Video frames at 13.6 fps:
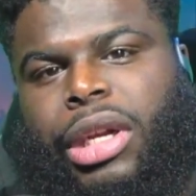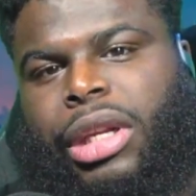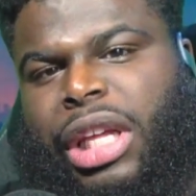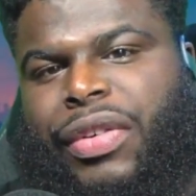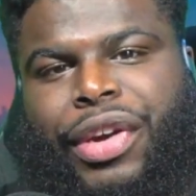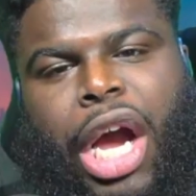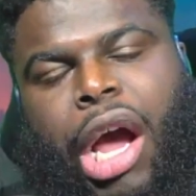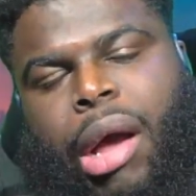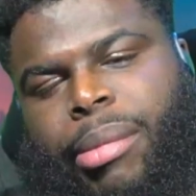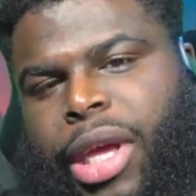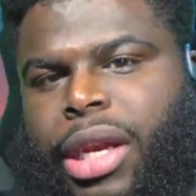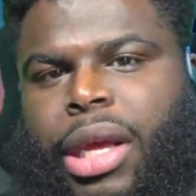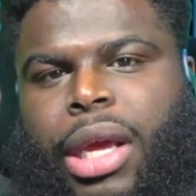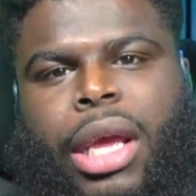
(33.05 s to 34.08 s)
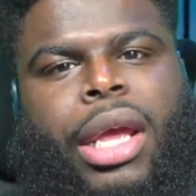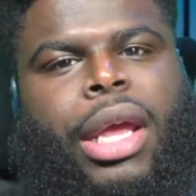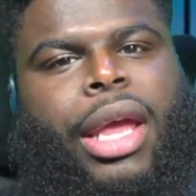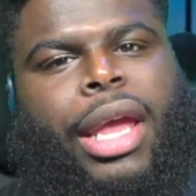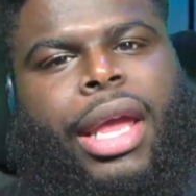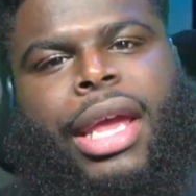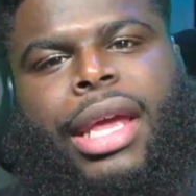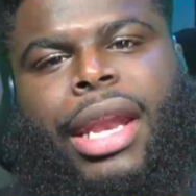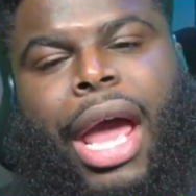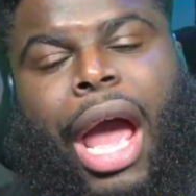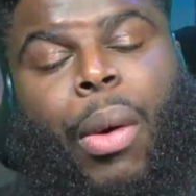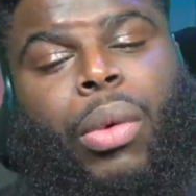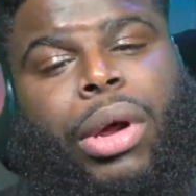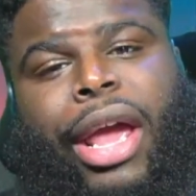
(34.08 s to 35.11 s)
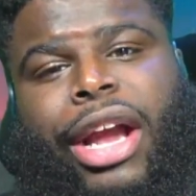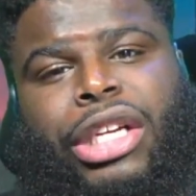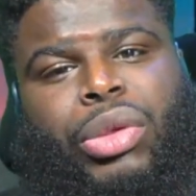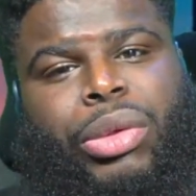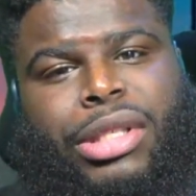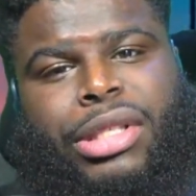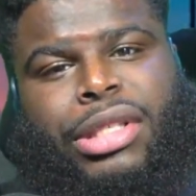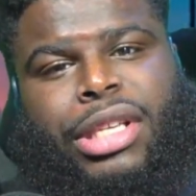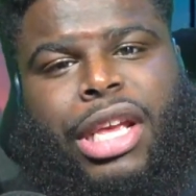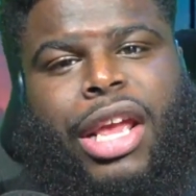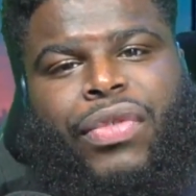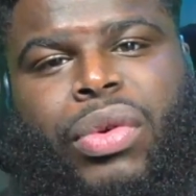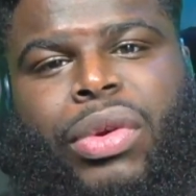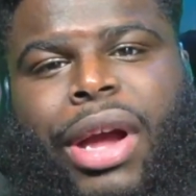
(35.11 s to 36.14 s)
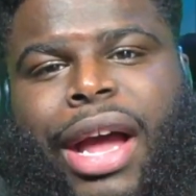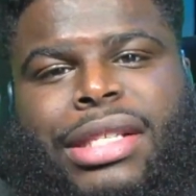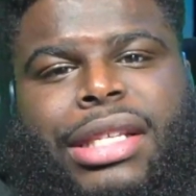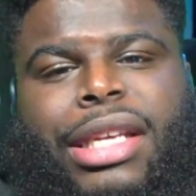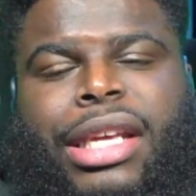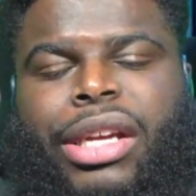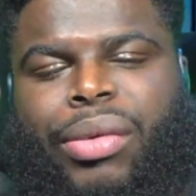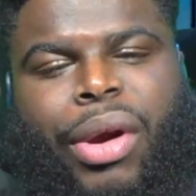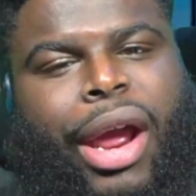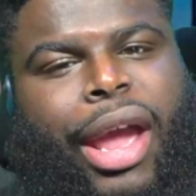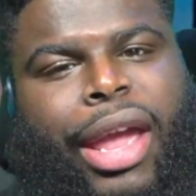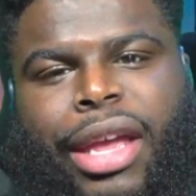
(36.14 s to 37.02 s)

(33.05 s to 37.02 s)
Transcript: Leave a comment, and I want to actually see if you guys get it right.